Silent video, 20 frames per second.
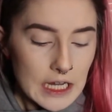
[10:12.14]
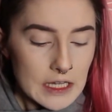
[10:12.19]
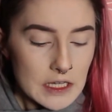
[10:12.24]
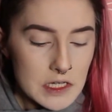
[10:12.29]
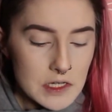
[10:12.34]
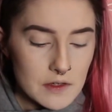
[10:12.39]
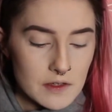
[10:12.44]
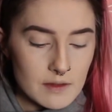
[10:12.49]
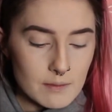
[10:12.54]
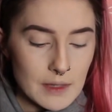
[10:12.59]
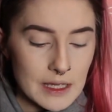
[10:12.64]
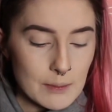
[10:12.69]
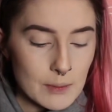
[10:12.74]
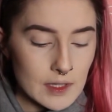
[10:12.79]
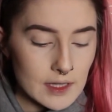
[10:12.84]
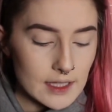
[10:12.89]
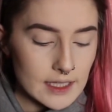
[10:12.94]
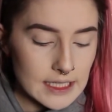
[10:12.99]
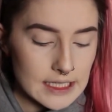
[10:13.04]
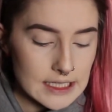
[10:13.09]
I use
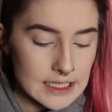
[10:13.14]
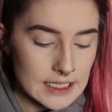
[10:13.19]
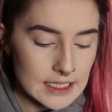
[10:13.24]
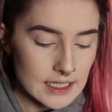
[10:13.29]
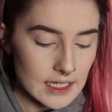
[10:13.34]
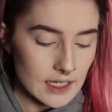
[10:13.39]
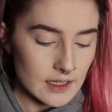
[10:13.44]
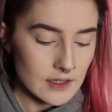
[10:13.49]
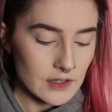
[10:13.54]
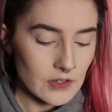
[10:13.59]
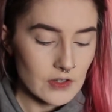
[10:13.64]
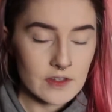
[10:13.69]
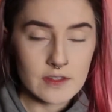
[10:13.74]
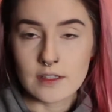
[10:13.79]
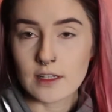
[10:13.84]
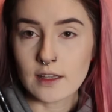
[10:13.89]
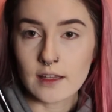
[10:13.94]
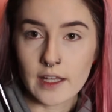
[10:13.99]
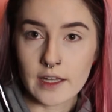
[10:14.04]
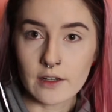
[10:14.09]
Maybelline
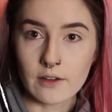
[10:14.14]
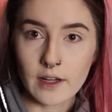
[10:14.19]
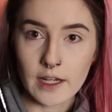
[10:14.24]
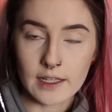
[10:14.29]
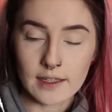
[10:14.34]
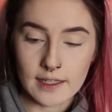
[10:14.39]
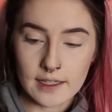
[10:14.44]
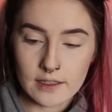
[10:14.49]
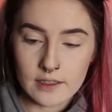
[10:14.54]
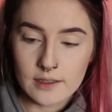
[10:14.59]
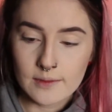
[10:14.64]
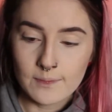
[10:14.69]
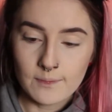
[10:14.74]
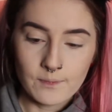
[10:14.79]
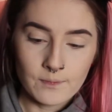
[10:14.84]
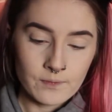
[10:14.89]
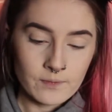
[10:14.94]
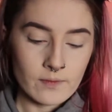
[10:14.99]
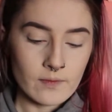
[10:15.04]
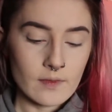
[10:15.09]
Stiletto eyeliner.
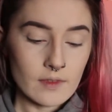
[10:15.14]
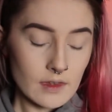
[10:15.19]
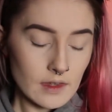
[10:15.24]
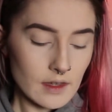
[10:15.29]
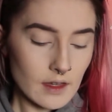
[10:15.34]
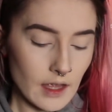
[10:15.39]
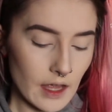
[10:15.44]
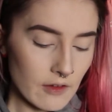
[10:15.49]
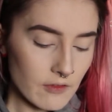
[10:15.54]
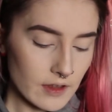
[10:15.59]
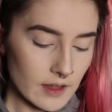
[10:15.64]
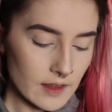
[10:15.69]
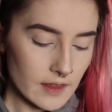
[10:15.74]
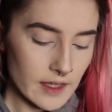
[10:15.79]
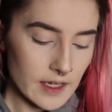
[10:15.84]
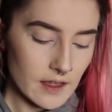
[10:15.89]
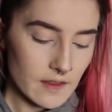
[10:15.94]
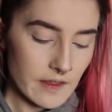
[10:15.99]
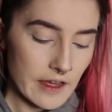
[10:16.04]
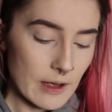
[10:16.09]
I really
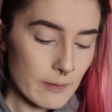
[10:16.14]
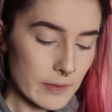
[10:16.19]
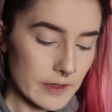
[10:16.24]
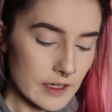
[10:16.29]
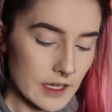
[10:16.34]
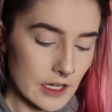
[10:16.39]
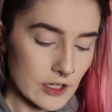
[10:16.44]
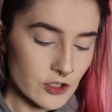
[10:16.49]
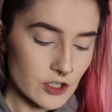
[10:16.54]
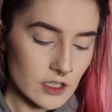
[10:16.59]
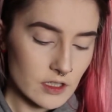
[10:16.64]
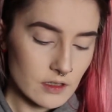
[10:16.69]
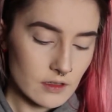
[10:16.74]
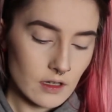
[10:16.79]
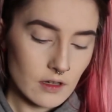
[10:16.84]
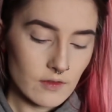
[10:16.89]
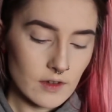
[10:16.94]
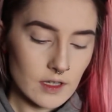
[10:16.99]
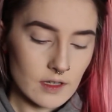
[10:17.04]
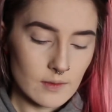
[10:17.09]
like the application
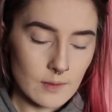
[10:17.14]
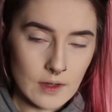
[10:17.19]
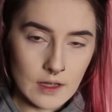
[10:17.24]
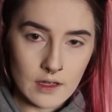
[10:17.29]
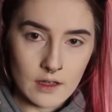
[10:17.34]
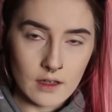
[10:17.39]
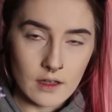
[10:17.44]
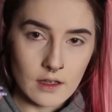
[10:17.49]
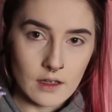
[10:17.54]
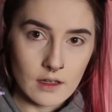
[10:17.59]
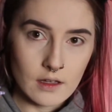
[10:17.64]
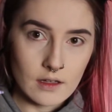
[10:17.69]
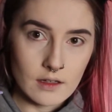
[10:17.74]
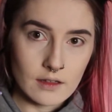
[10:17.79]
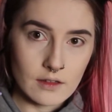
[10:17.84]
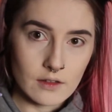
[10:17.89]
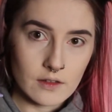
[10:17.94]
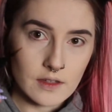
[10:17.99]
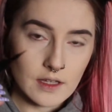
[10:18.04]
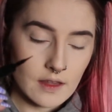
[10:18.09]
of it.
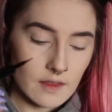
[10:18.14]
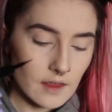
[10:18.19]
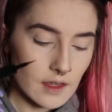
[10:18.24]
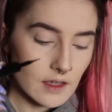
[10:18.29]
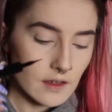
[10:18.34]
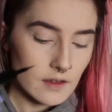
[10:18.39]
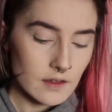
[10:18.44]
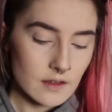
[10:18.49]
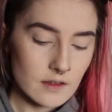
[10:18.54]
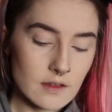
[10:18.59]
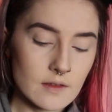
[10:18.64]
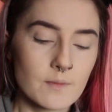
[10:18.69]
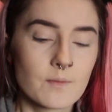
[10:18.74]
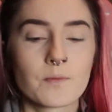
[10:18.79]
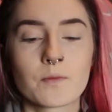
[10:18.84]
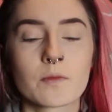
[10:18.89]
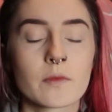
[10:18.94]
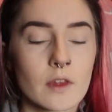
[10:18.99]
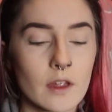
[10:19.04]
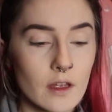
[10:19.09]
Looks like this.
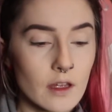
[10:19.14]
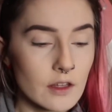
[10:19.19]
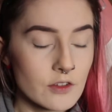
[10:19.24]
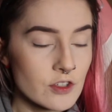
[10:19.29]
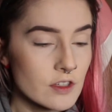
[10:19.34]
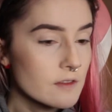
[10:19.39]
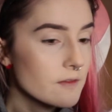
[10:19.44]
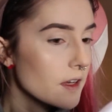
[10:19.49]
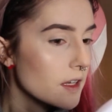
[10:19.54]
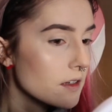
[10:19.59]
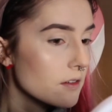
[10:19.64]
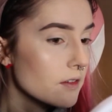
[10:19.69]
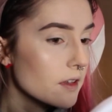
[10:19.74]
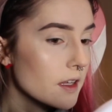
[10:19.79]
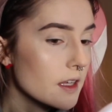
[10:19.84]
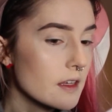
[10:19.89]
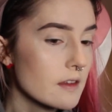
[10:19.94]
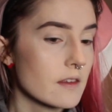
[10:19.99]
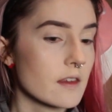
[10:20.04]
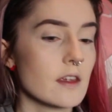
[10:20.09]
I just find it
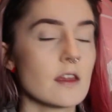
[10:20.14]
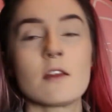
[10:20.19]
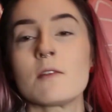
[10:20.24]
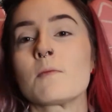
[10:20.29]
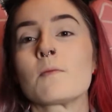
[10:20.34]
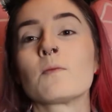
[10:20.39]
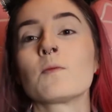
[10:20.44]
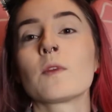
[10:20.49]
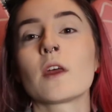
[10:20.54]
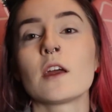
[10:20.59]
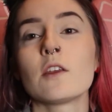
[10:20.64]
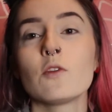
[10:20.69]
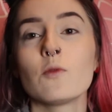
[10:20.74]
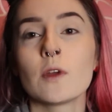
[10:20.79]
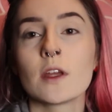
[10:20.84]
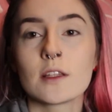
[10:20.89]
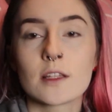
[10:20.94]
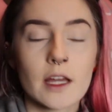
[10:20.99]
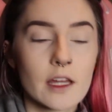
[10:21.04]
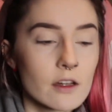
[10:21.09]
really easy. I do
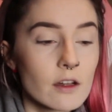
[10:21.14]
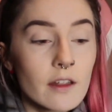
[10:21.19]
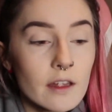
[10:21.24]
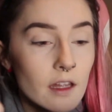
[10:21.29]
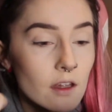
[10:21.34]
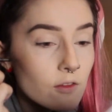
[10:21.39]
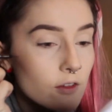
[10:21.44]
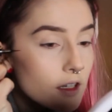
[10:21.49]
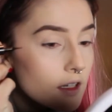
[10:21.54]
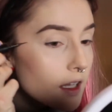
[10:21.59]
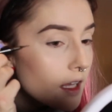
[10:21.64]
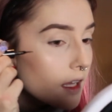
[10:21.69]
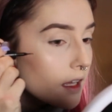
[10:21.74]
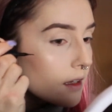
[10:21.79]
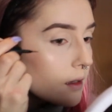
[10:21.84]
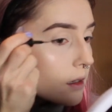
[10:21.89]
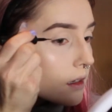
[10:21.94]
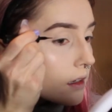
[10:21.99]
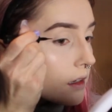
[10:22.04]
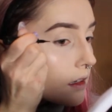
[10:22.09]
wing liner like every
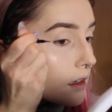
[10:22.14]
day.